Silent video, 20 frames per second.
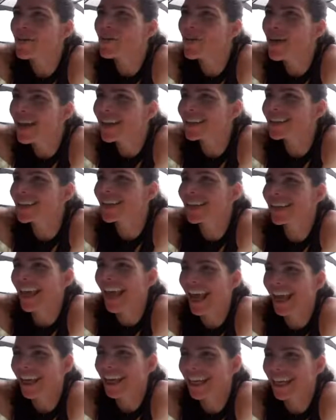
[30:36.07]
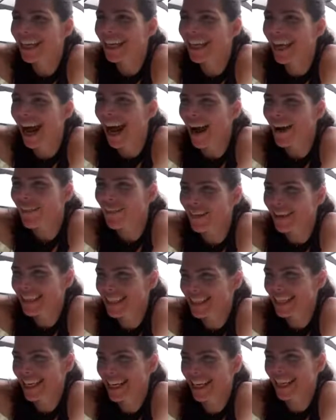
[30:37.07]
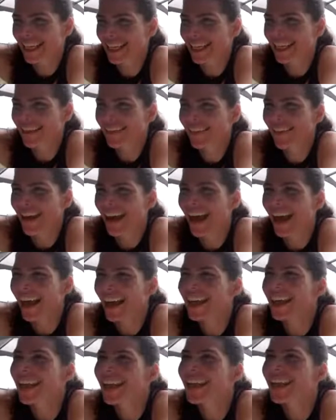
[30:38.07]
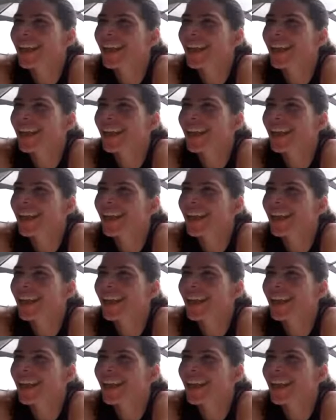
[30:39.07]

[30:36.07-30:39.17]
amazing day. I appreciate it. Bye.